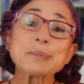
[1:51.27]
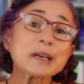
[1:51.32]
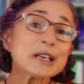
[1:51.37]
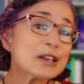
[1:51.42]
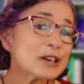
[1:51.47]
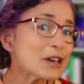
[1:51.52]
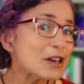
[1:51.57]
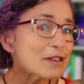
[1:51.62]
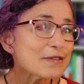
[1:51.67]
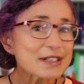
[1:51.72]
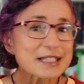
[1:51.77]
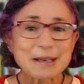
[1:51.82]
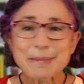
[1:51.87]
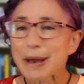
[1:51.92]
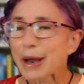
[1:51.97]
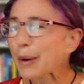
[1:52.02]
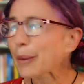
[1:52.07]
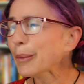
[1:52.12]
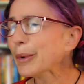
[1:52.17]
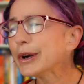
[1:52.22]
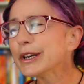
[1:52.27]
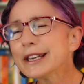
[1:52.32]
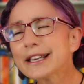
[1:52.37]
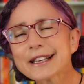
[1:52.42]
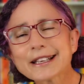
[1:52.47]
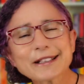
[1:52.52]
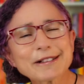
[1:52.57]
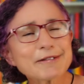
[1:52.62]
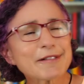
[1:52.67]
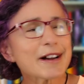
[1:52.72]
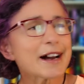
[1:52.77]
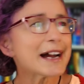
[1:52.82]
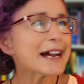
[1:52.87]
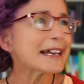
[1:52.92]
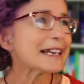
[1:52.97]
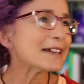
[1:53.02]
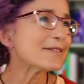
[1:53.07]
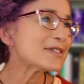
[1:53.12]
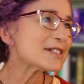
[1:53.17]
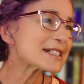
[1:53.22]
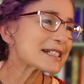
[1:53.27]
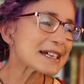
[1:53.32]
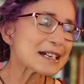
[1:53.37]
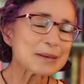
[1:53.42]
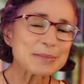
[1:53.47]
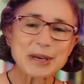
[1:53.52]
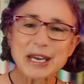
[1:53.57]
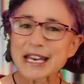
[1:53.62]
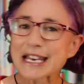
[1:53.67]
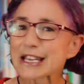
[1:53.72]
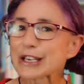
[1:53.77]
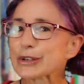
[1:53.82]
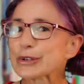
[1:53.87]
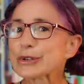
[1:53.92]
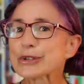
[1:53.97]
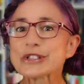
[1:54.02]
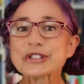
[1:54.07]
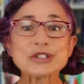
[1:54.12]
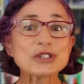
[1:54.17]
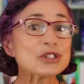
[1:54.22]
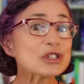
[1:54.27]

be nervous about what you're going to write and if it's going to be any good.